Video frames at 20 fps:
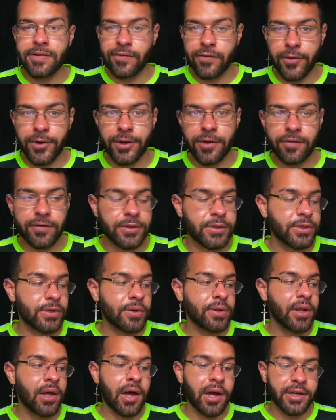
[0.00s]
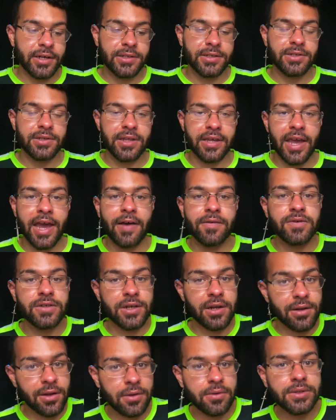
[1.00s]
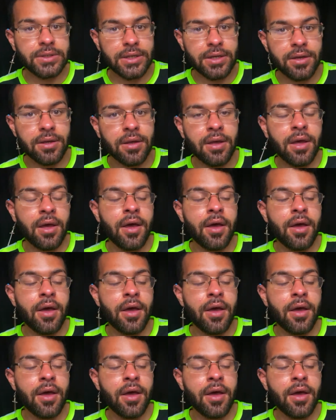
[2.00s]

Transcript: for you for so long until they have to close it